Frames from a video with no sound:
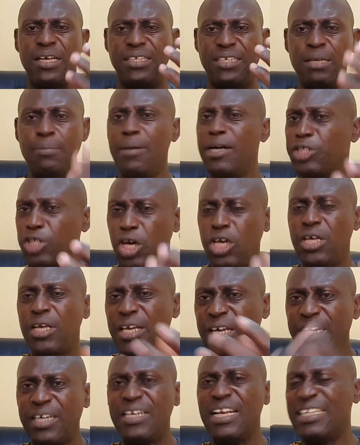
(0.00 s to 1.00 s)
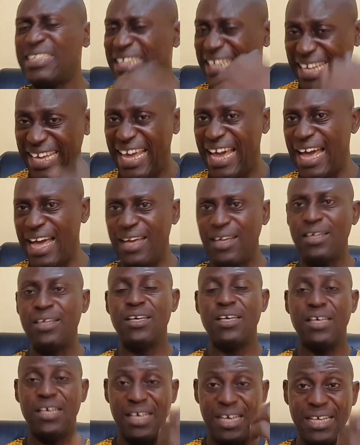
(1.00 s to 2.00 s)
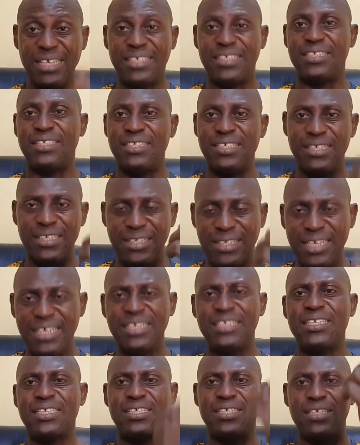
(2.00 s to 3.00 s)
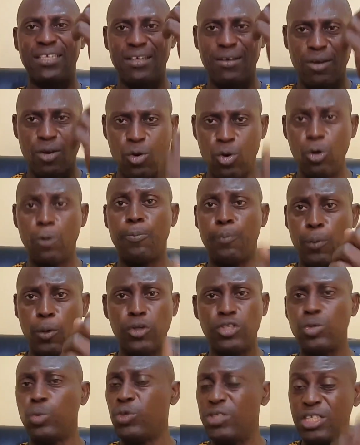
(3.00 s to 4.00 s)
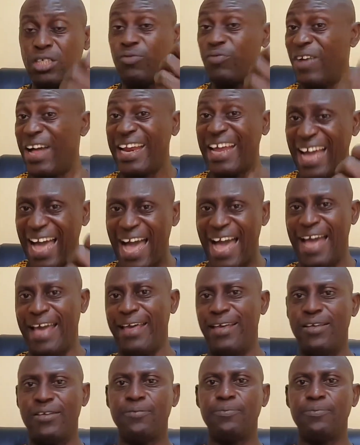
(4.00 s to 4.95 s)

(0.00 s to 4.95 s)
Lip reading: The major ingredient here is this crude protein, which is very high.